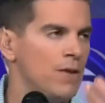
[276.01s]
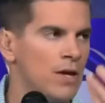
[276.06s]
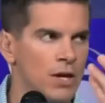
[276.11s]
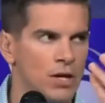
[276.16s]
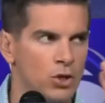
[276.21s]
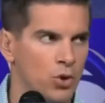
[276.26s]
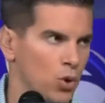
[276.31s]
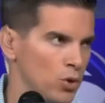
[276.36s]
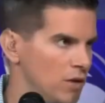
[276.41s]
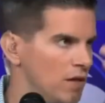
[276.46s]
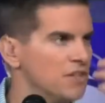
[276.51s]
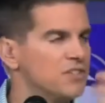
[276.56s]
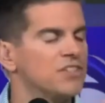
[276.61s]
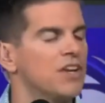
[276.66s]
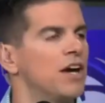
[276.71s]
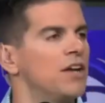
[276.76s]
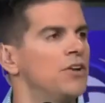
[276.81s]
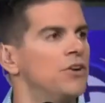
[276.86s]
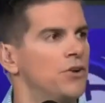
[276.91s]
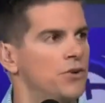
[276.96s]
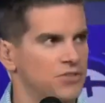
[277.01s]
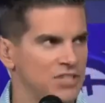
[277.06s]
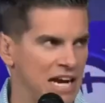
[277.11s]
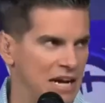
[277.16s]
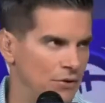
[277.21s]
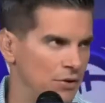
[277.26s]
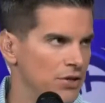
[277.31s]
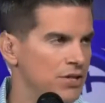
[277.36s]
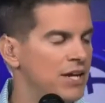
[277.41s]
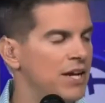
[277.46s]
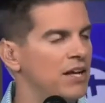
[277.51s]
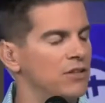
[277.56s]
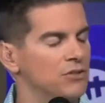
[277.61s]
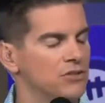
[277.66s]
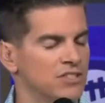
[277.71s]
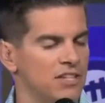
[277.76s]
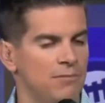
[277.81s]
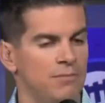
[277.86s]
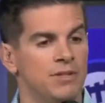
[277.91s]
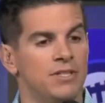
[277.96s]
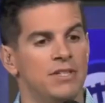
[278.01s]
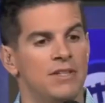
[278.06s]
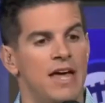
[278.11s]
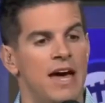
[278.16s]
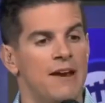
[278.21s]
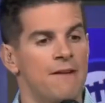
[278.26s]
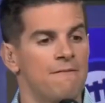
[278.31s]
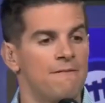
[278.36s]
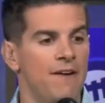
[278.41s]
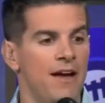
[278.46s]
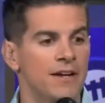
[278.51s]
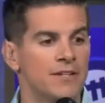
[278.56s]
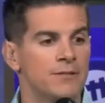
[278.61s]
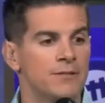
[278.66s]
Cortland Sutton or Tyreek Hill or something to that effect.